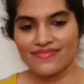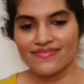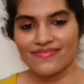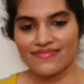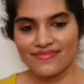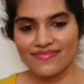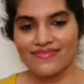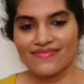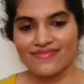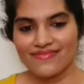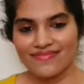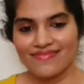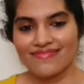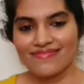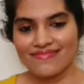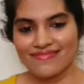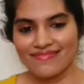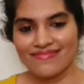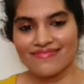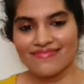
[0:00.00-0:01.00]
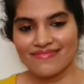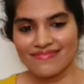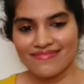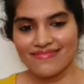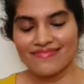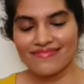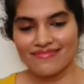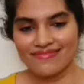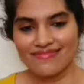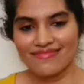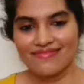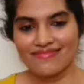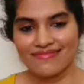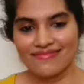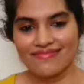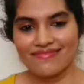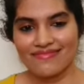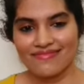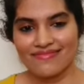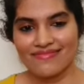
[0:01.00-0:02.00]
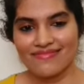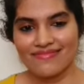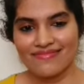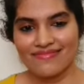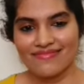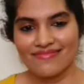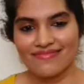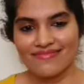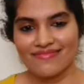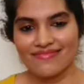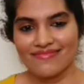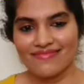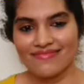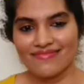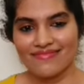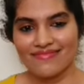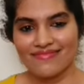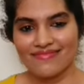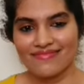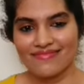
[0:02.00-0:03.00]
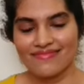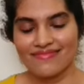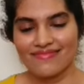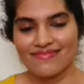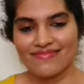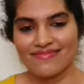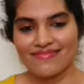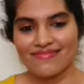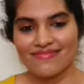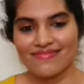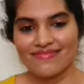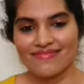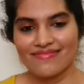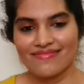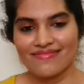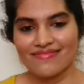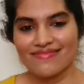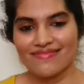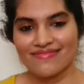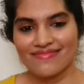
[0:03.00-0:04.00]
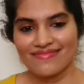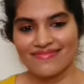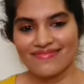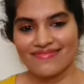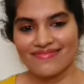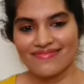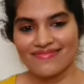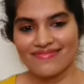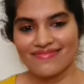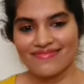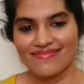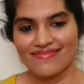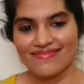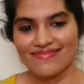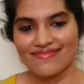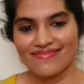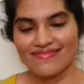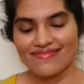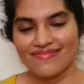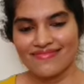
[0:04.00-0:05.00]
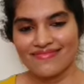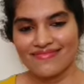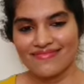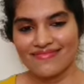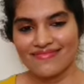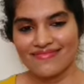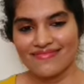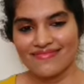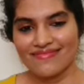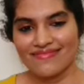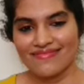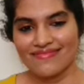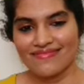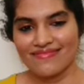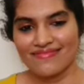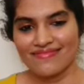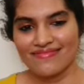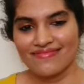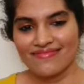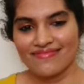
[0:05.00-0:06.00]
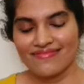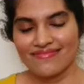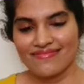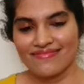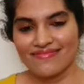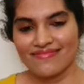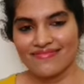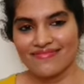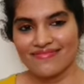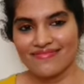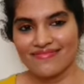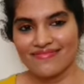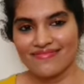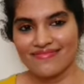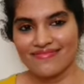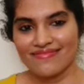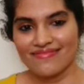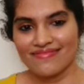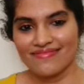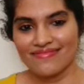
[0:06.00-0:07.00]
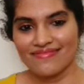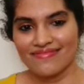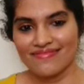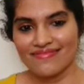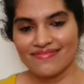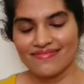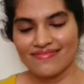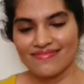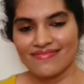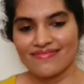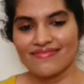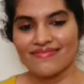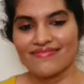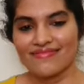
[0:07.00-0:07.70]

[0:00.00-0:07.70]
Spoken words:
(not speaking)